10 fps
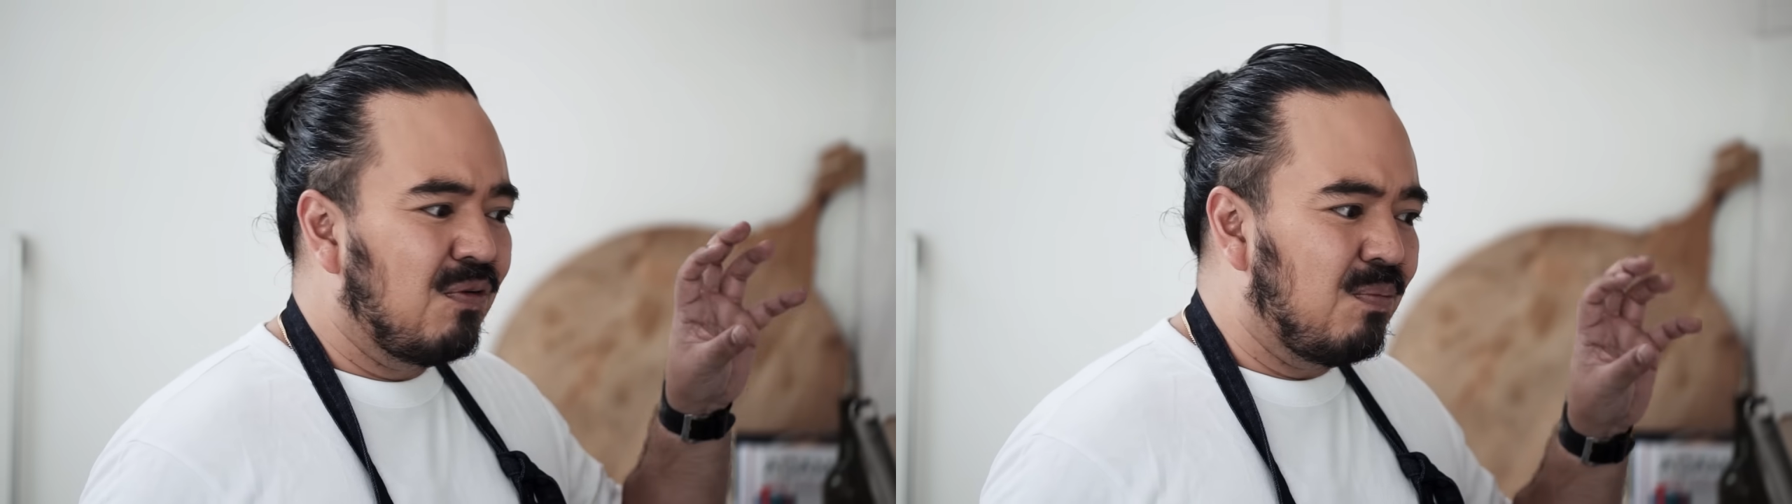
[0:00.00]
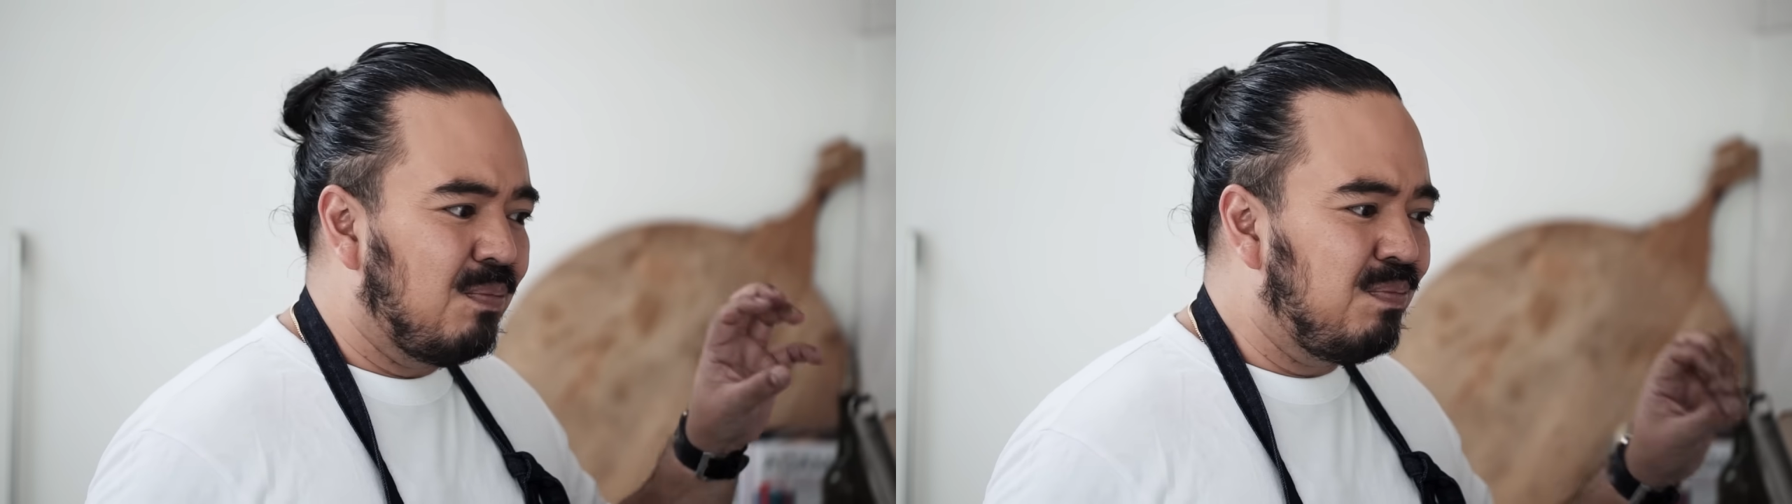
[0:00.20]

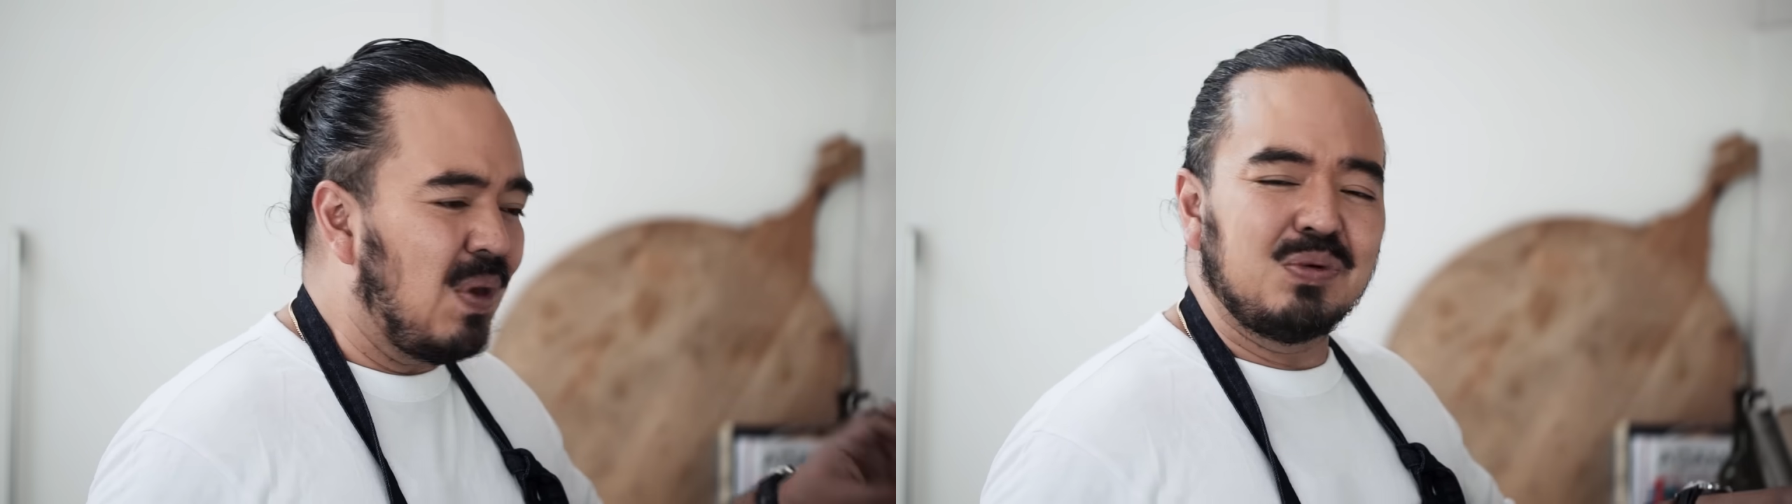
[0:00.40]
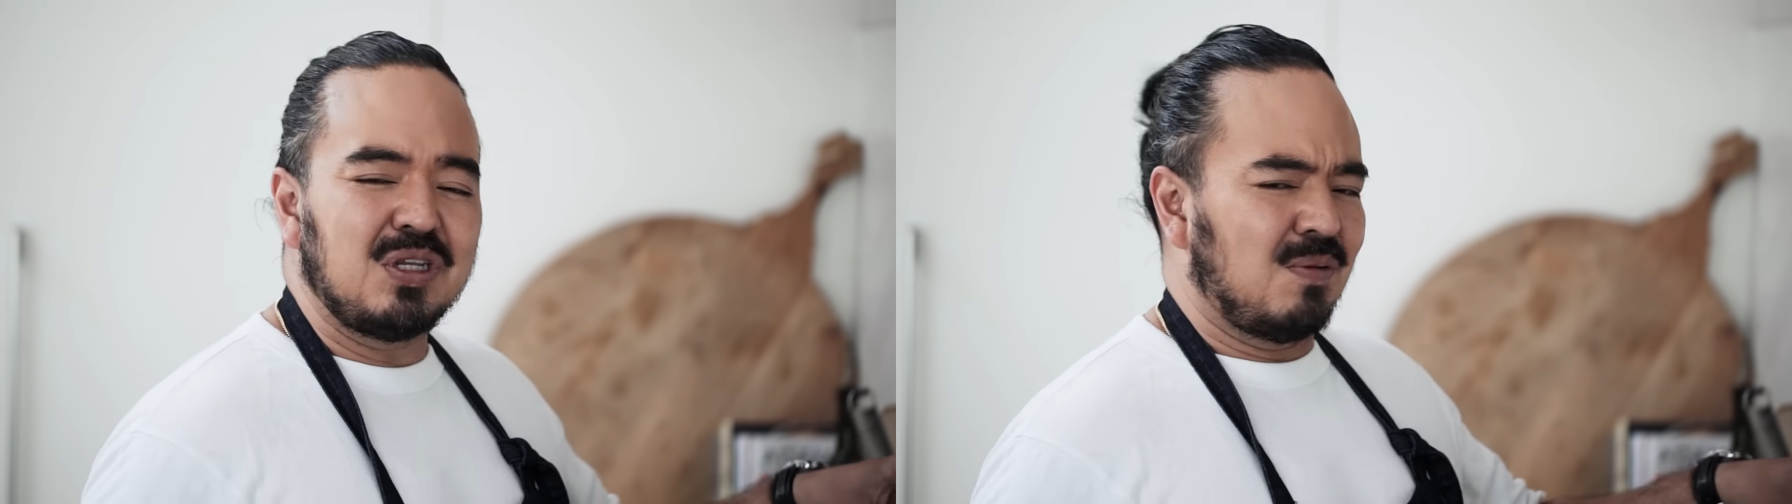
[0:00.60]

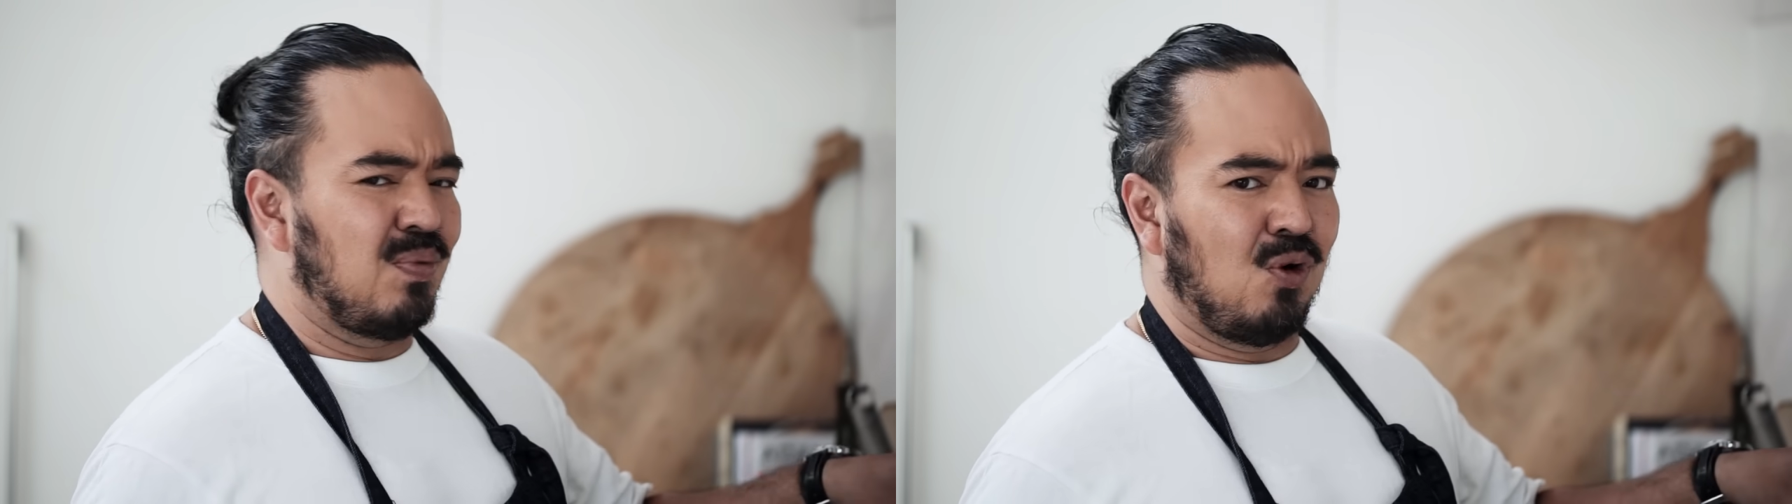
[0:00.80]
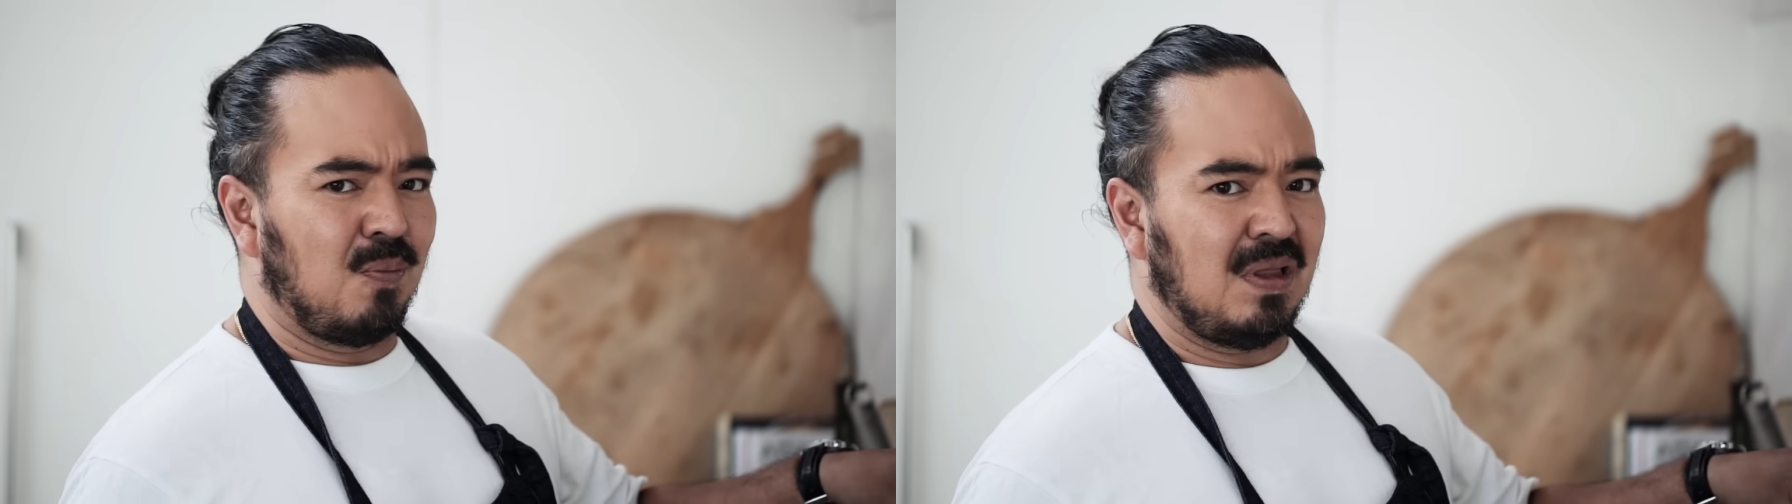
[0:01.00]
melting
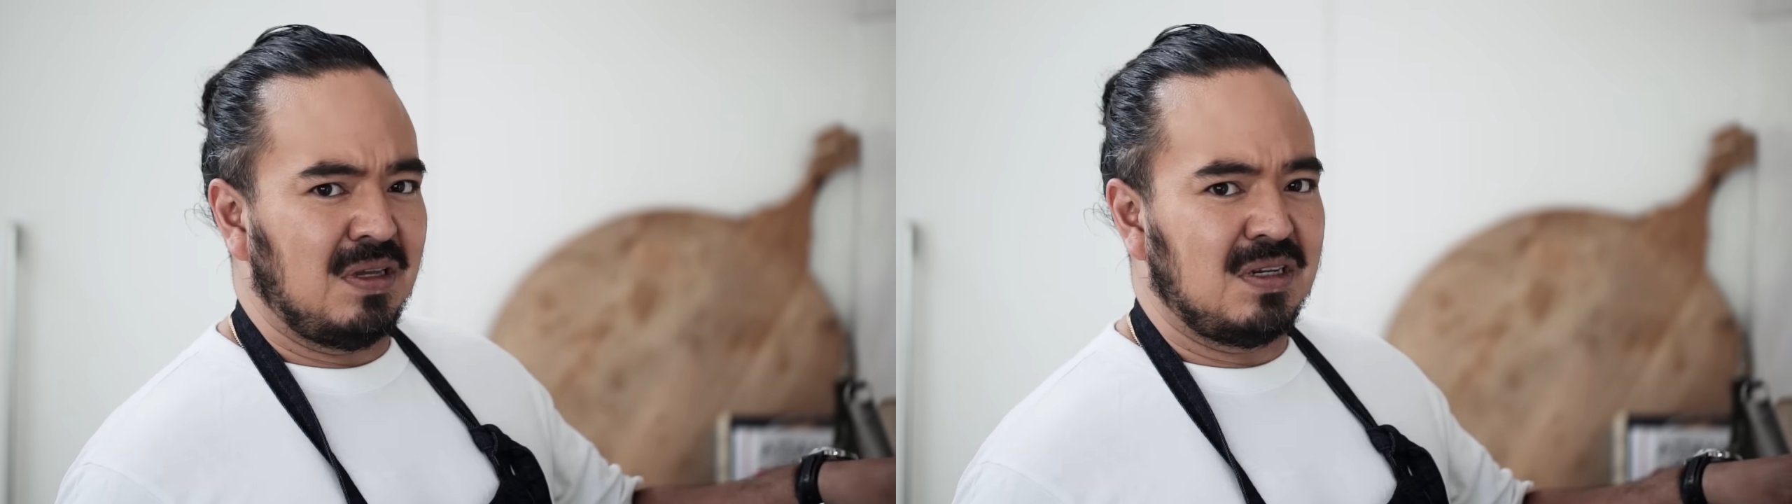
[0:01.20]
pork belly